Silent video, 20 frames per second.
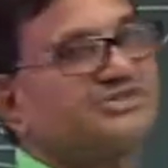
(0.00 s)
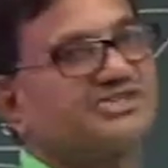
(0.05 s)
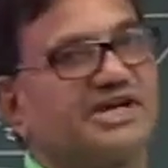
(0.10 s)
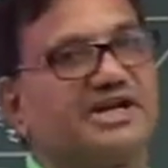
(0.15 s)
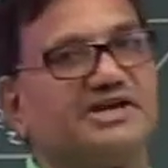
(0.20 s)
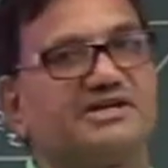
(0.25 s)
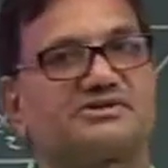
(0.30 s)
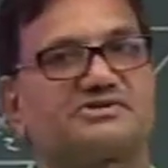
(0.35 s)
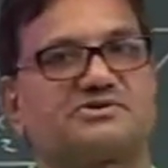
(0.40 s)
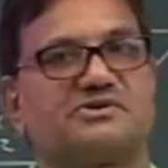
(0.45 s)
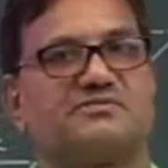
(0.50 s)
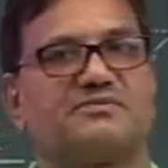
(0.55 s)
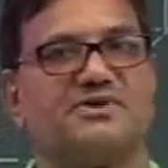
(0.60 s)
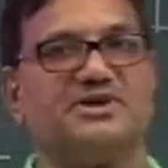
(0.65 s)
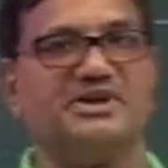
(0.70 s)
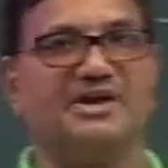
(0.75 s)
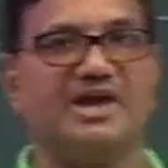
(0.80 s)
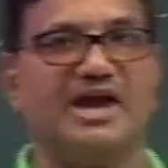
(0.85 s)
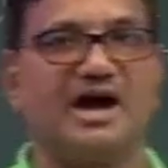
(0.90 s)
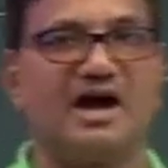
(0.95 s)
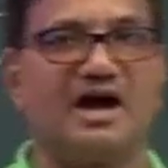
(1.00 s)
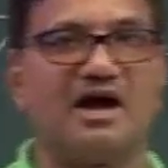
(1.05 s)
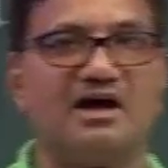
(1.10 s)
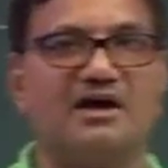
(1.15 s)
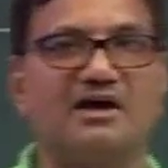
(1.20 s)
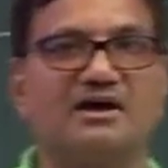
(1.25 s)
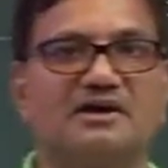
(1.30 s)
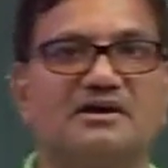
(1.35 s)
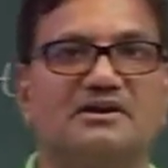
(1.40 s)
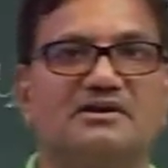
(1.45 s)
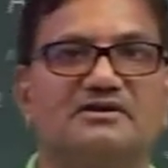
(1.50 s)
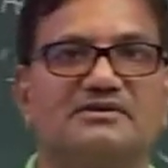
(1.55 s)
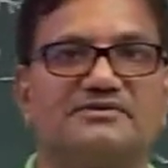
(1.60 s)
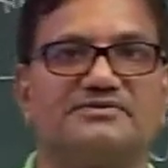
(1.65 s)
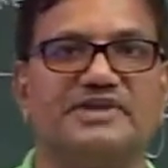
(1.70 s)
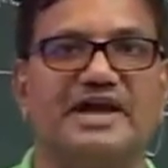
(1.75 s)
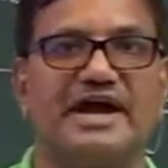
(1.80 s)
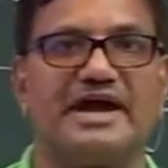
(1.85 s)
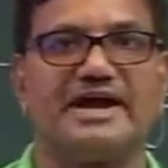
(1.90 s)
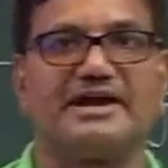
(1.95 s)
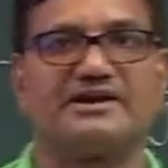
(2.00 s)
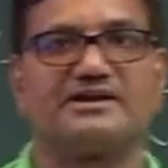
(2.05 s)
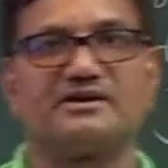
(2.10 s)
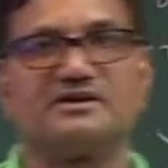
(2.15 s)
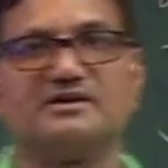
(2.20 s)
saints of India, that